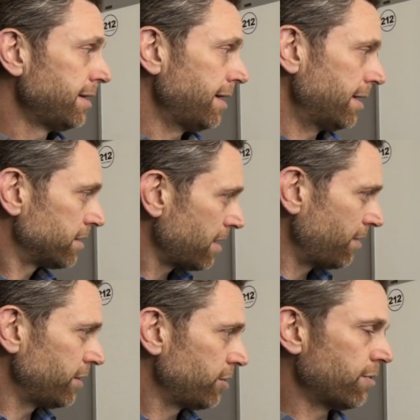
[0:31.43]
and it's
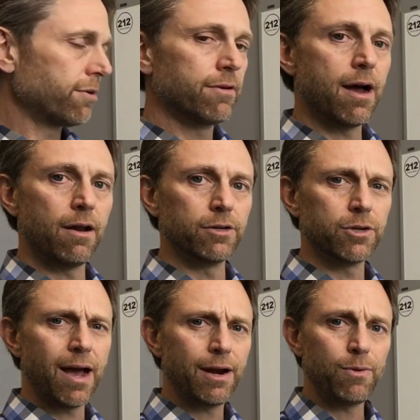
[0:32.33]
$7,200.
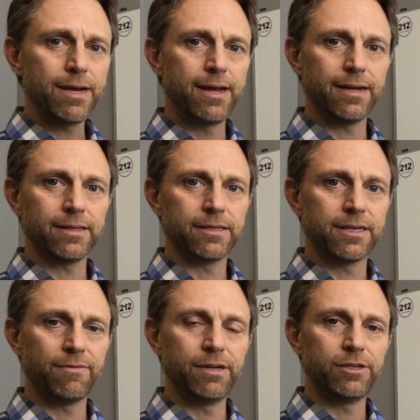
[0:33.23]
So how do we get the
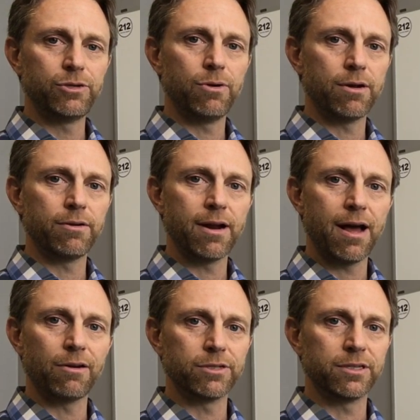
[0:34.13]

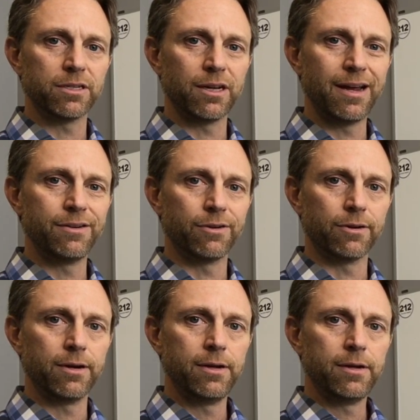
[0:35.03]
$7,200 as a
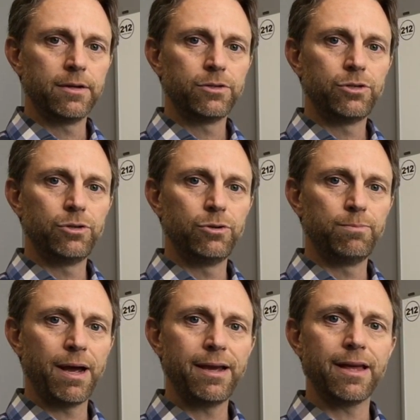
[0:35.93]
lender to
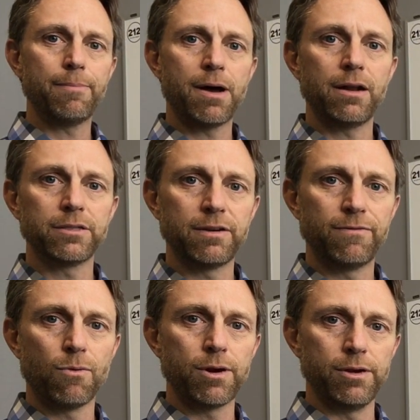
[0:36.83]
pay that policy
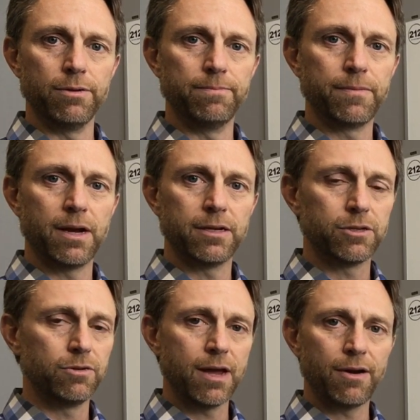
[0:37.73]
for you?
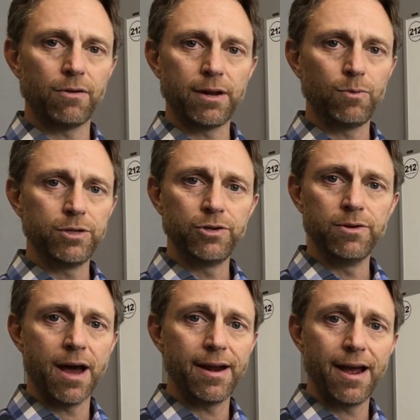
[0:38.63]
So not only would you
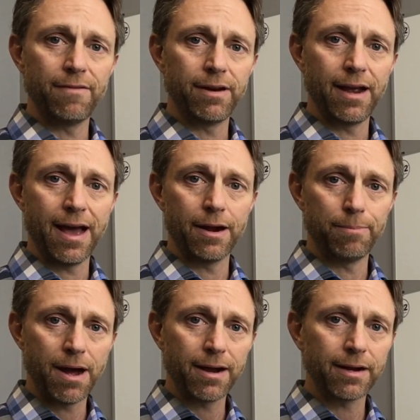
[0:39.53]
not have a
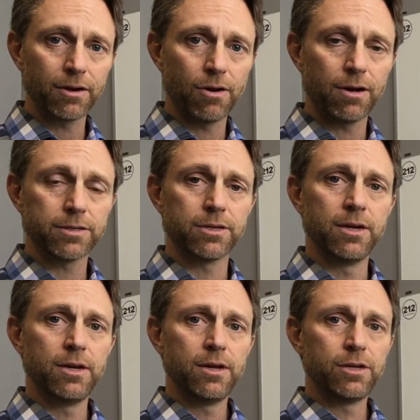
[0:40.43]
out-of-pocket cost,
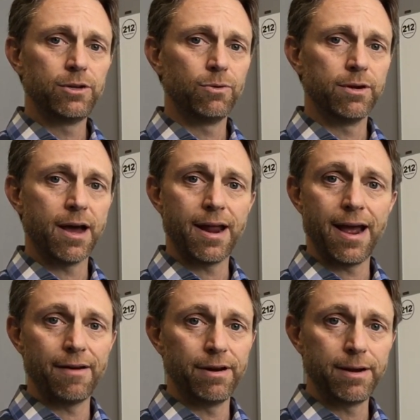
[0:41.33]
you would not
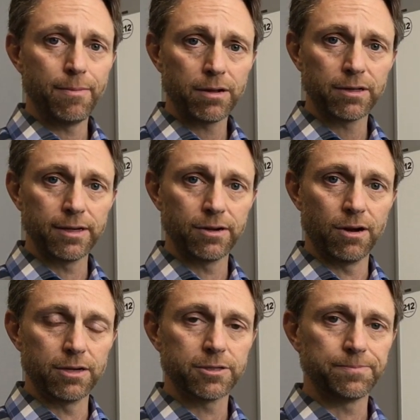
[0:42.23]
have any monthly
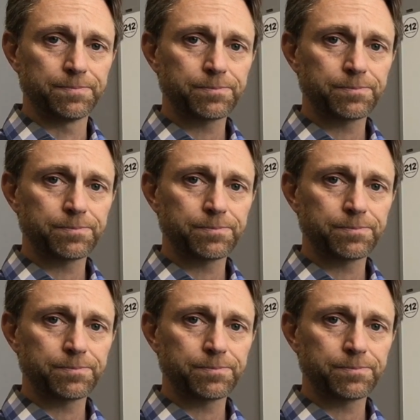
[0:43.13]
cost.